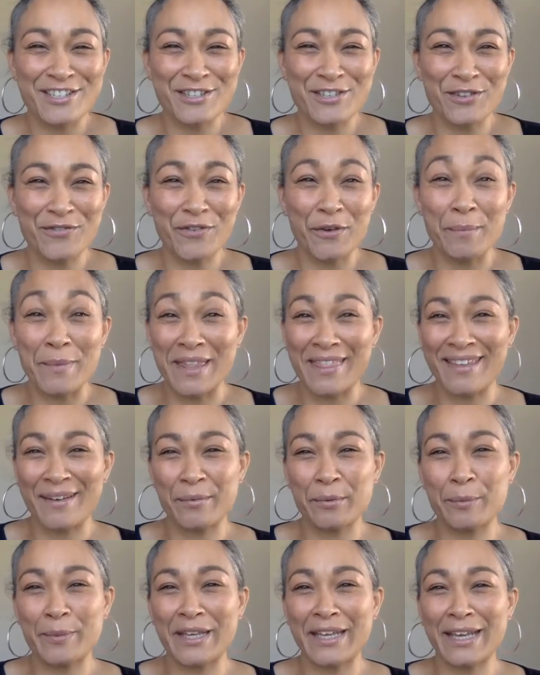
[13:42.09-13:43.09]
So for me, that
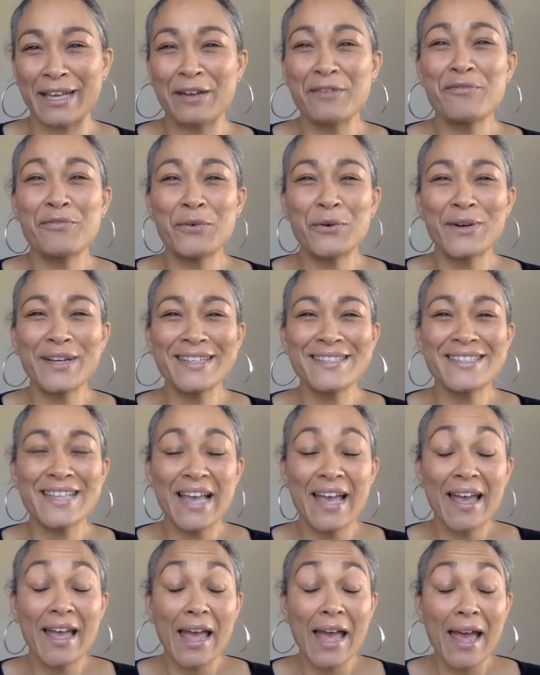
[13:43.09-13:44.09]
would be head voice.
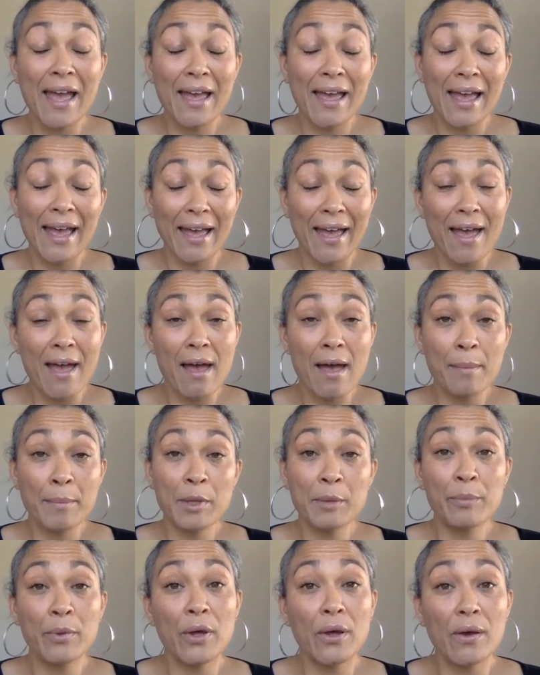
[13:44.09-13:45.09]

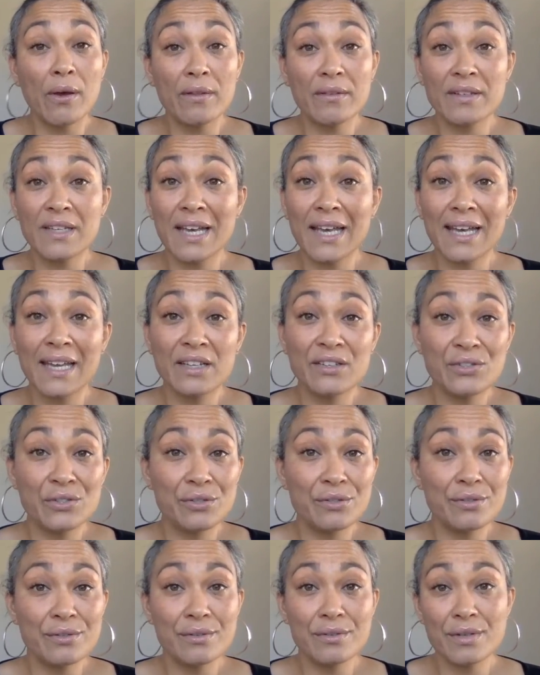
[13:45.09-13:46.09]
Happy birthday to
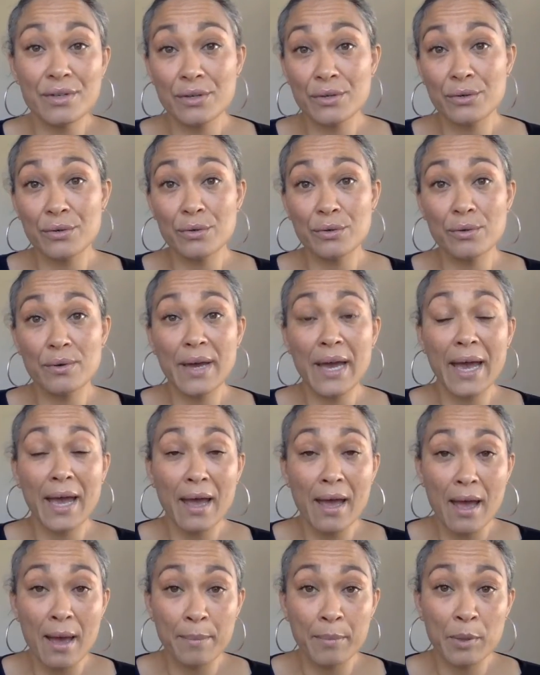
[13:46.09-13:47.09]
you.
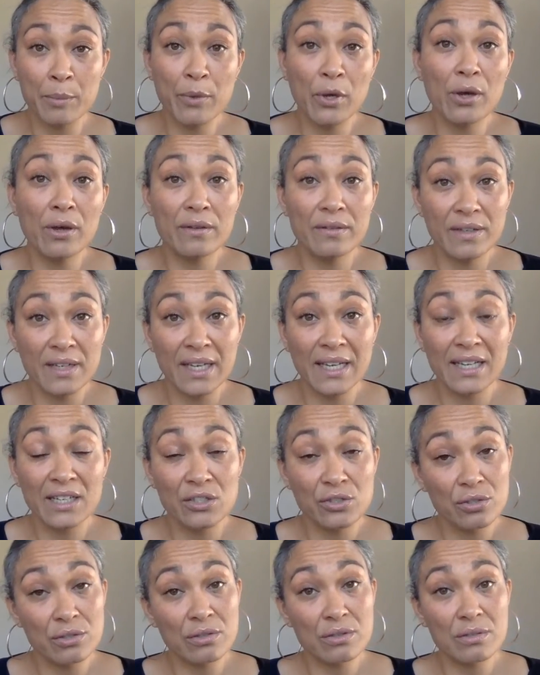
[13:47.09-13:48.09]
Happy birthday
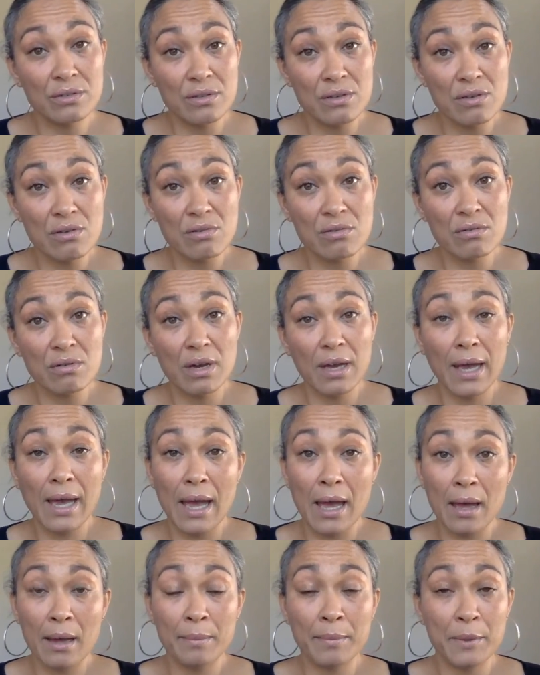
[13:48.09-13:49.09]
to you.
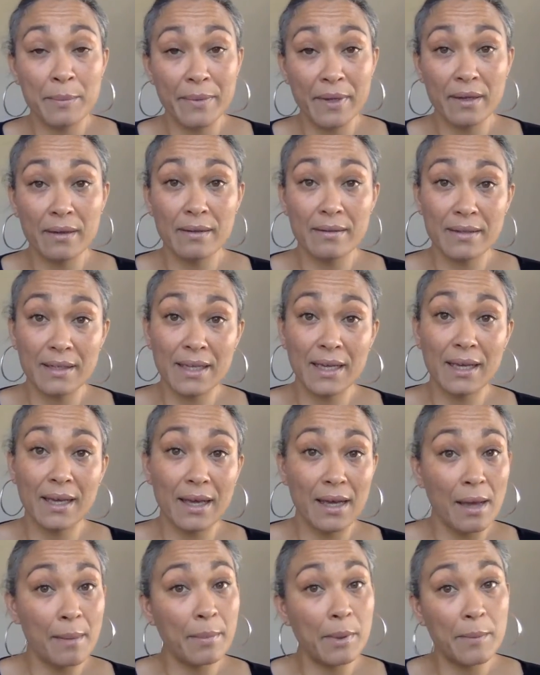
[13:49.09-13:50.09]
Happy birthday,
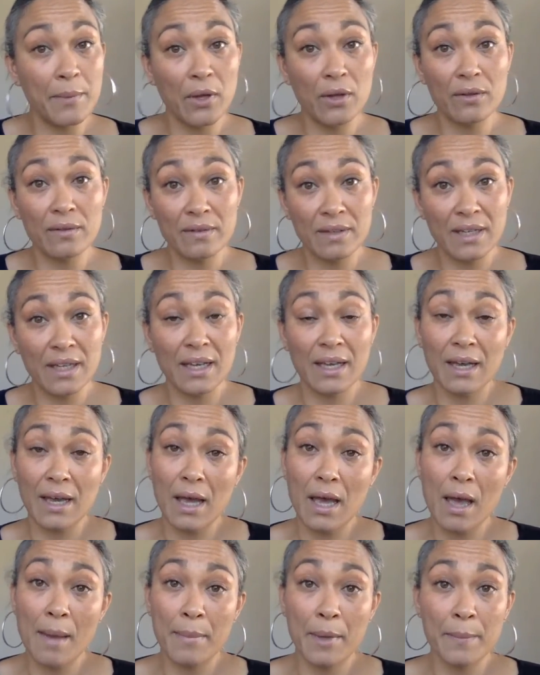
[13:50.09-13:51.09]
happy birthday,
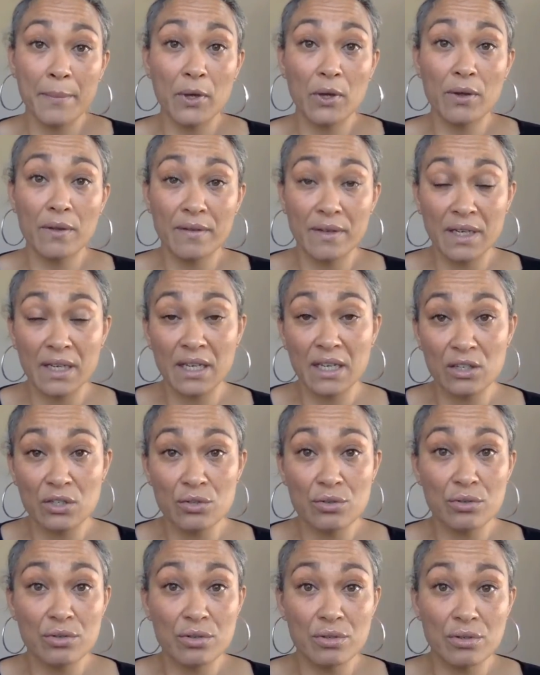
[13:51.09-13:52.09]
happy birthday
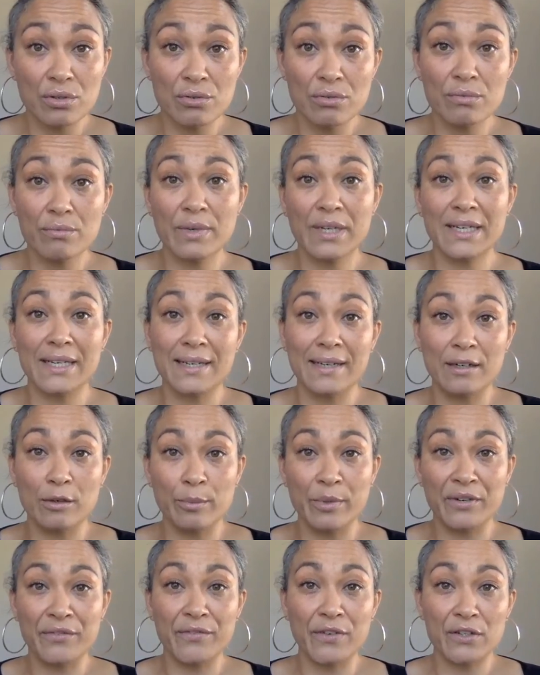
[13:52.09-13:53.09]
to you. Went a little
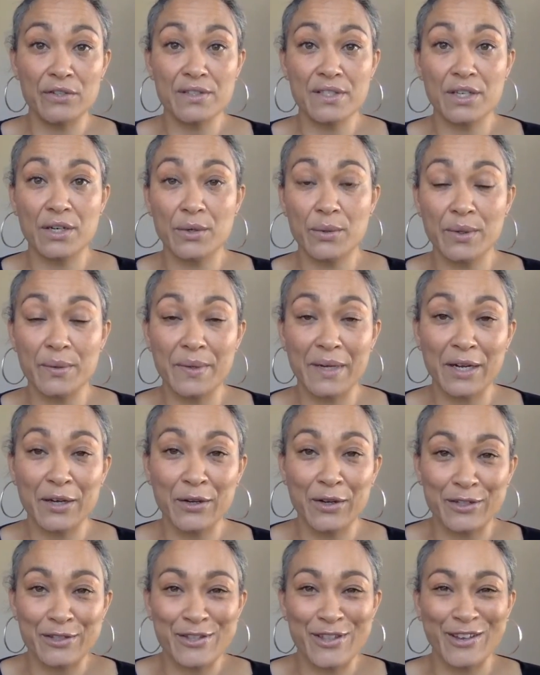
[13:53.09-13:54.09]
bit of falsetto when I
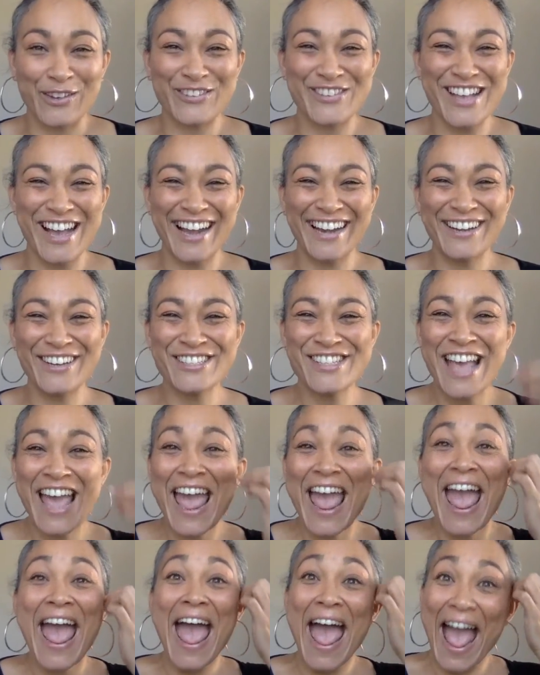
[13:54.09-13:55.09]
got to those high notes.
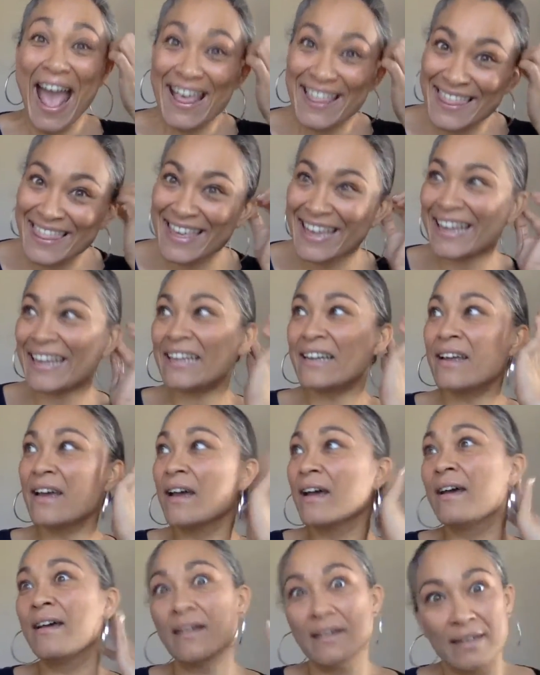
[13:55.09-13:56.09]
And then
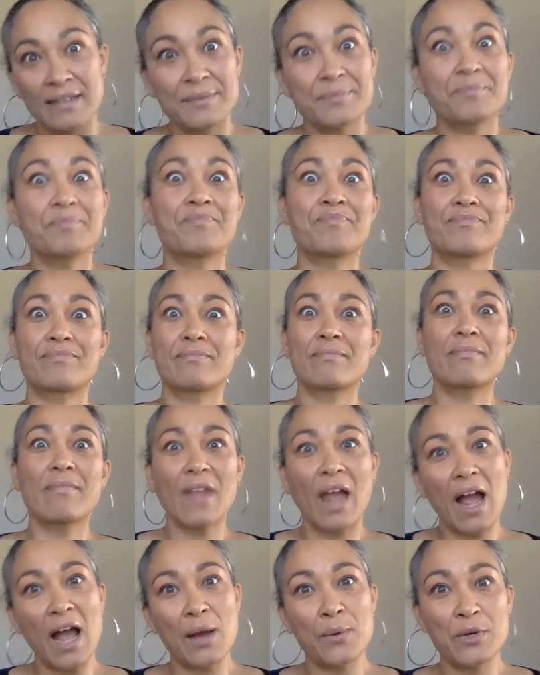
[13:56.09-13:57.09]

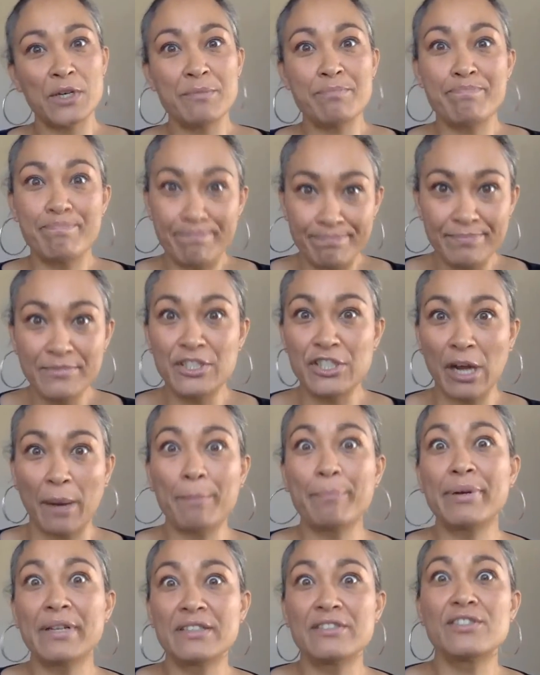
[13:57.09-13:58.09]
I would
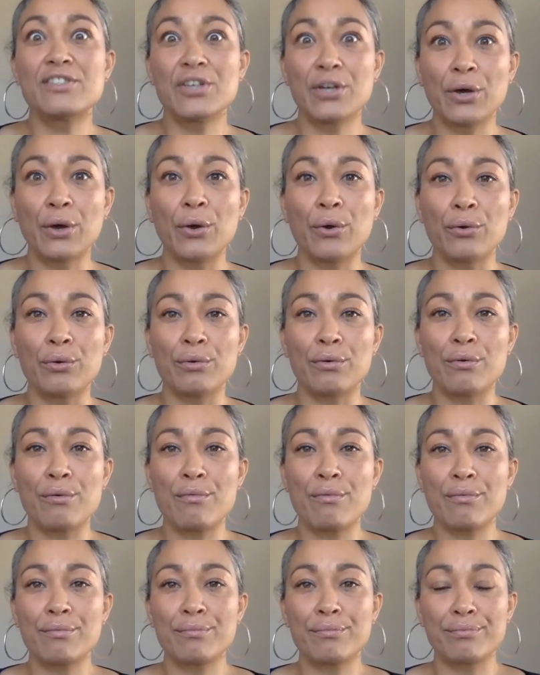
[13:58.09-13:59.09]
jump into
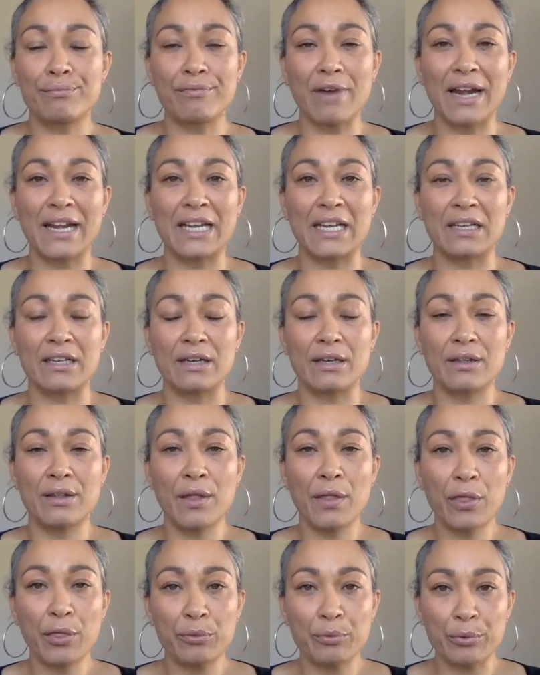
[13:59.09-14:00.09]
running
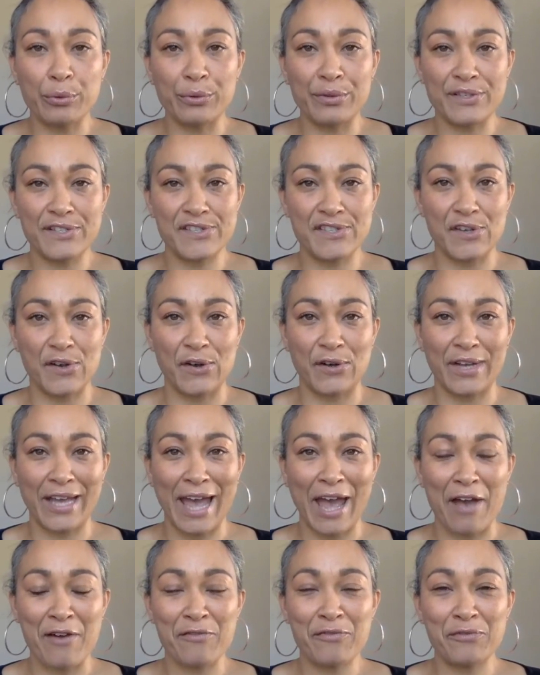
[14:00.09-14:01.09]
through the song
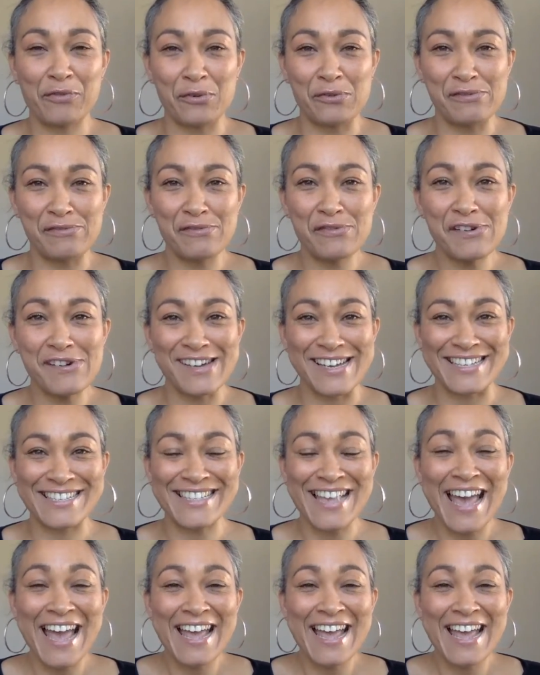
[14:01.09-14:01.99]
at full voice.